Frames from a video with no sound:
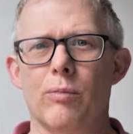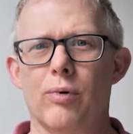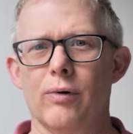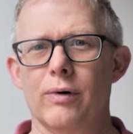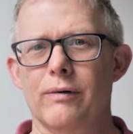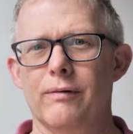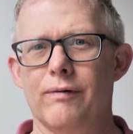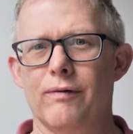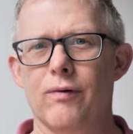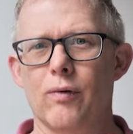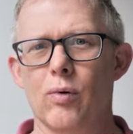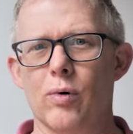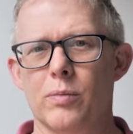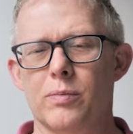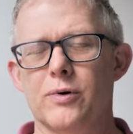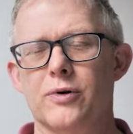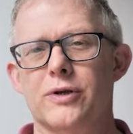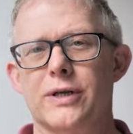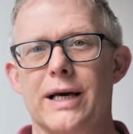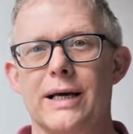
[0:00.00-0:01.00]

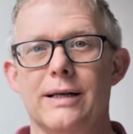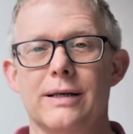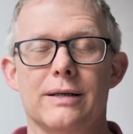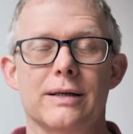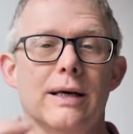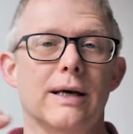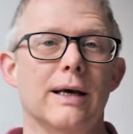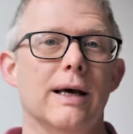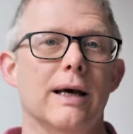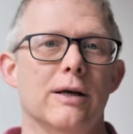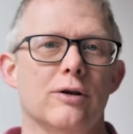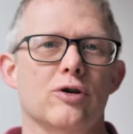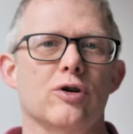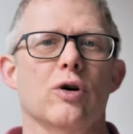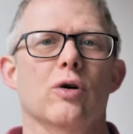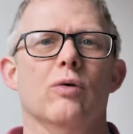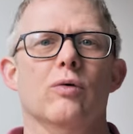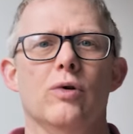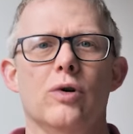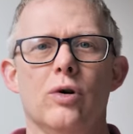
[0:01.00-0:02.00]
0.4%.
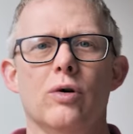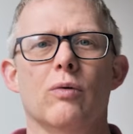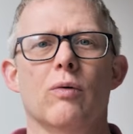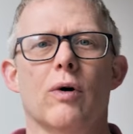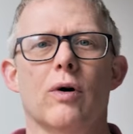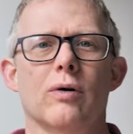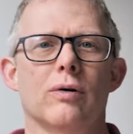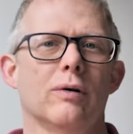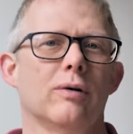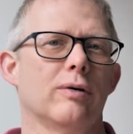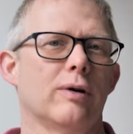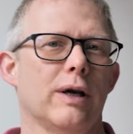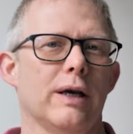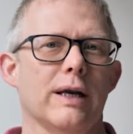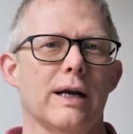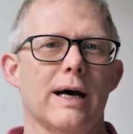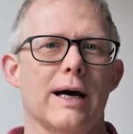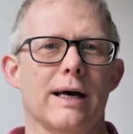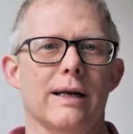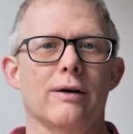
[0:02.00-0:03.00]
So you are
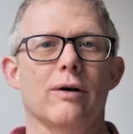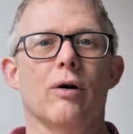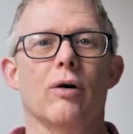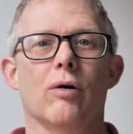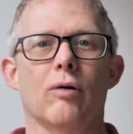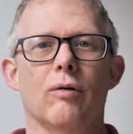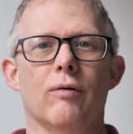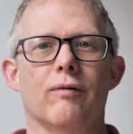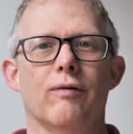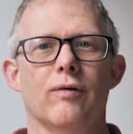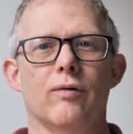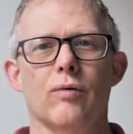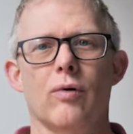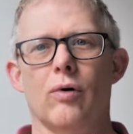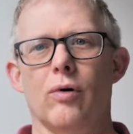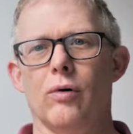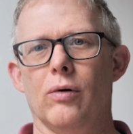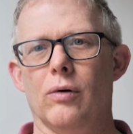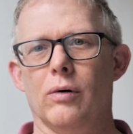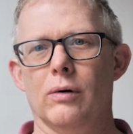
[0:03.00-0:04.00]
looking at
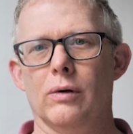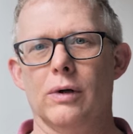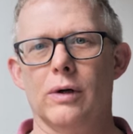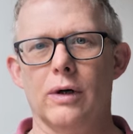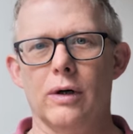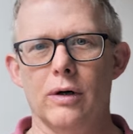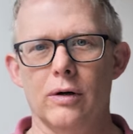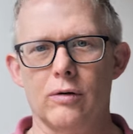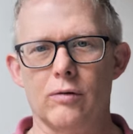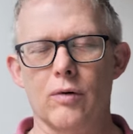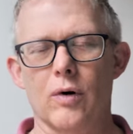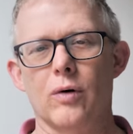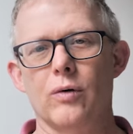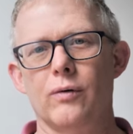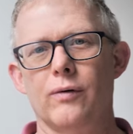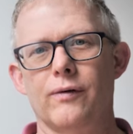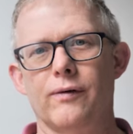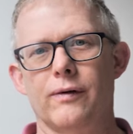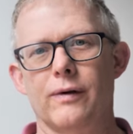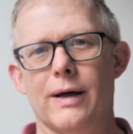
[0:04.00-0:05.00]
overall
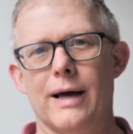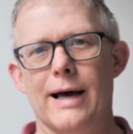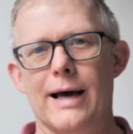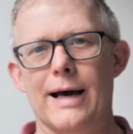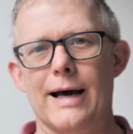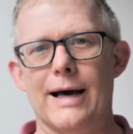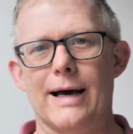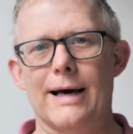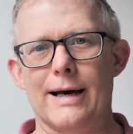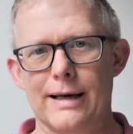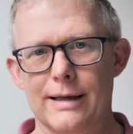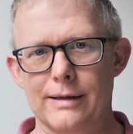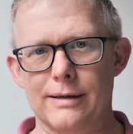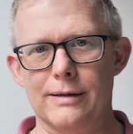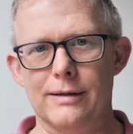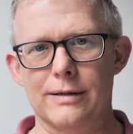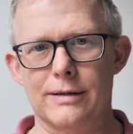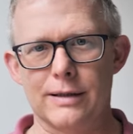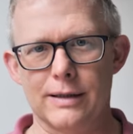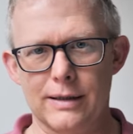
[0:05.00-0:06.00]
growth
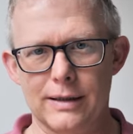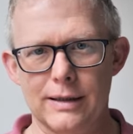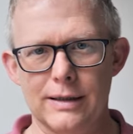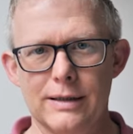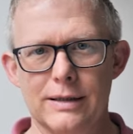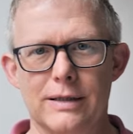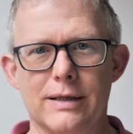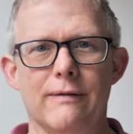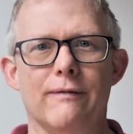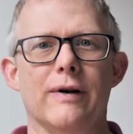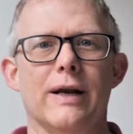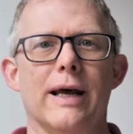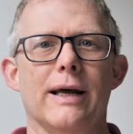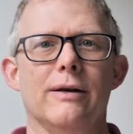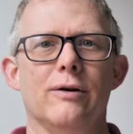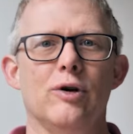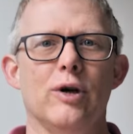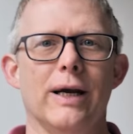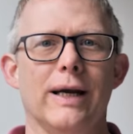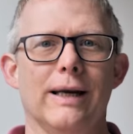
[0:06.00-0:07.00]
and
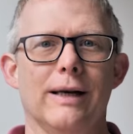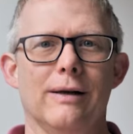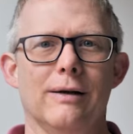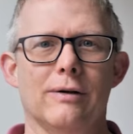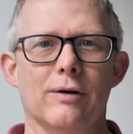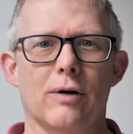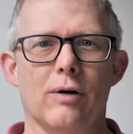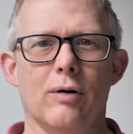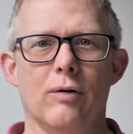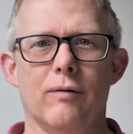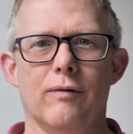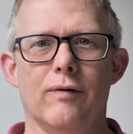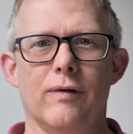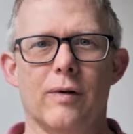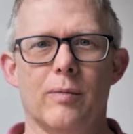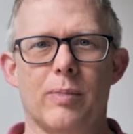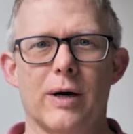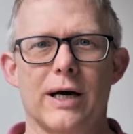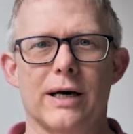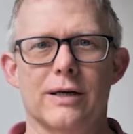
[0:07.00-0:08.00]
dividend yield over
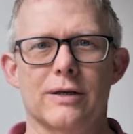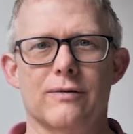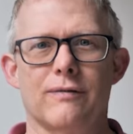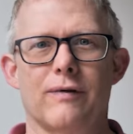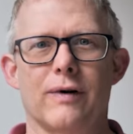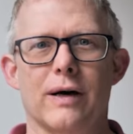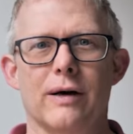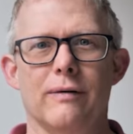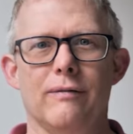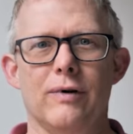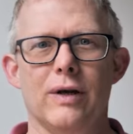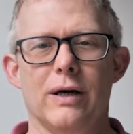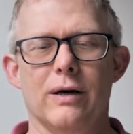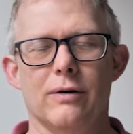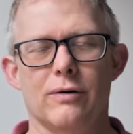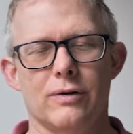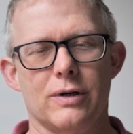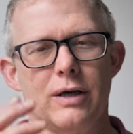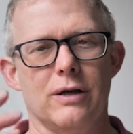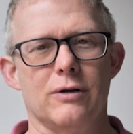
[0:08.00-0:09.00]
the past 5
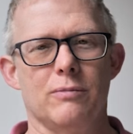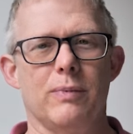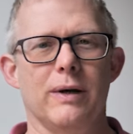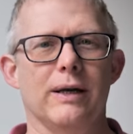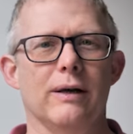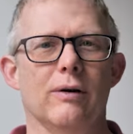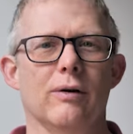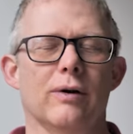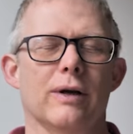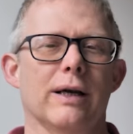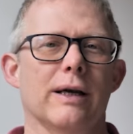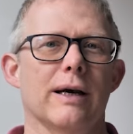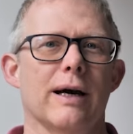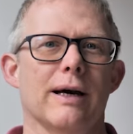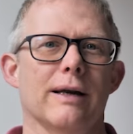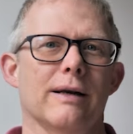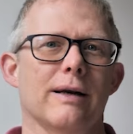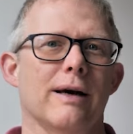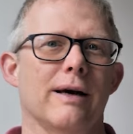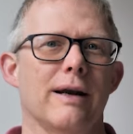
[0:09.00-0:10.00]
years has been looking
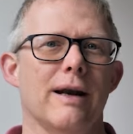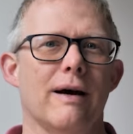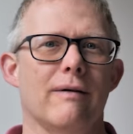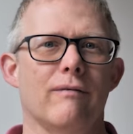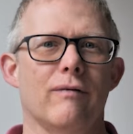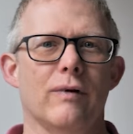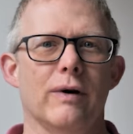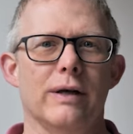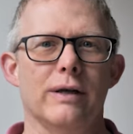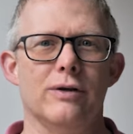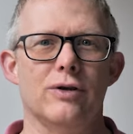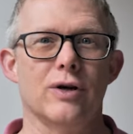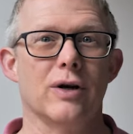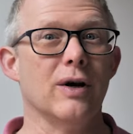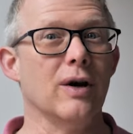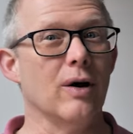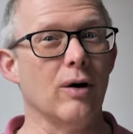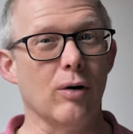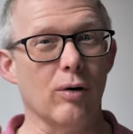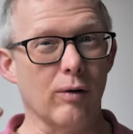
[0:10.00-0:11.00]
at an average
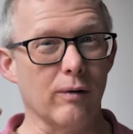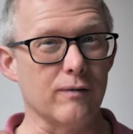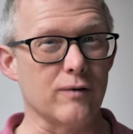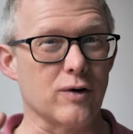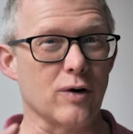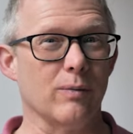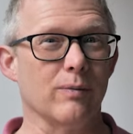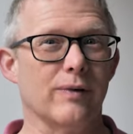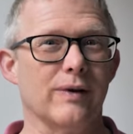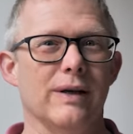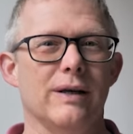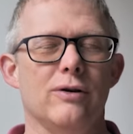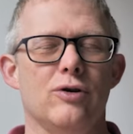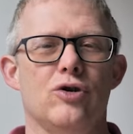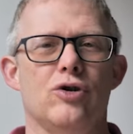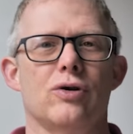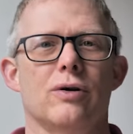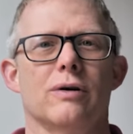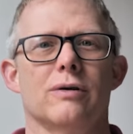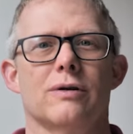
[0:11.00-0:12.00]
of something
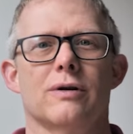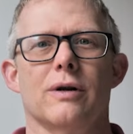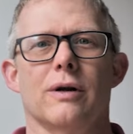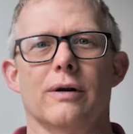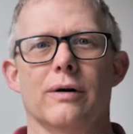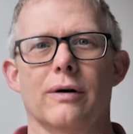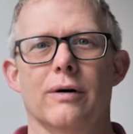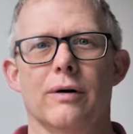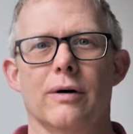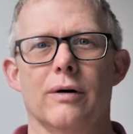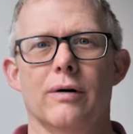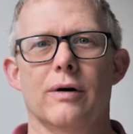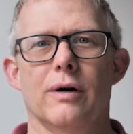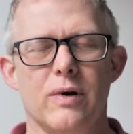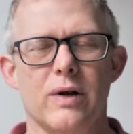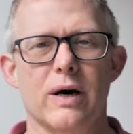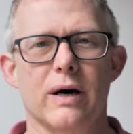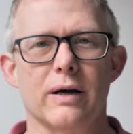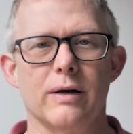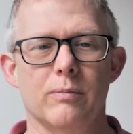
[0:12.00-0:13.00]
just under
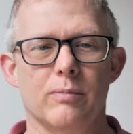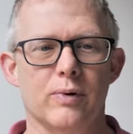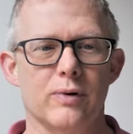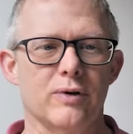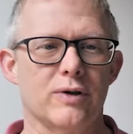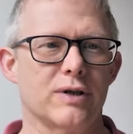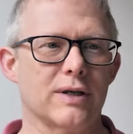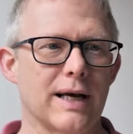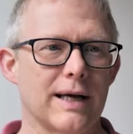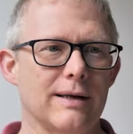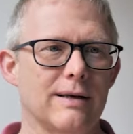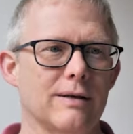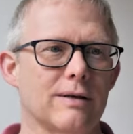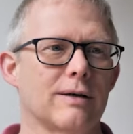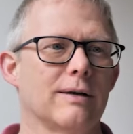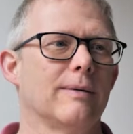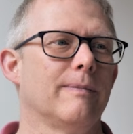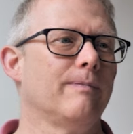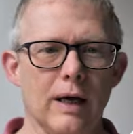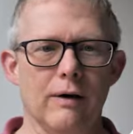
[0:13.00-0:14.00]

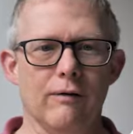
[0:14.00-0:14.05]
9%.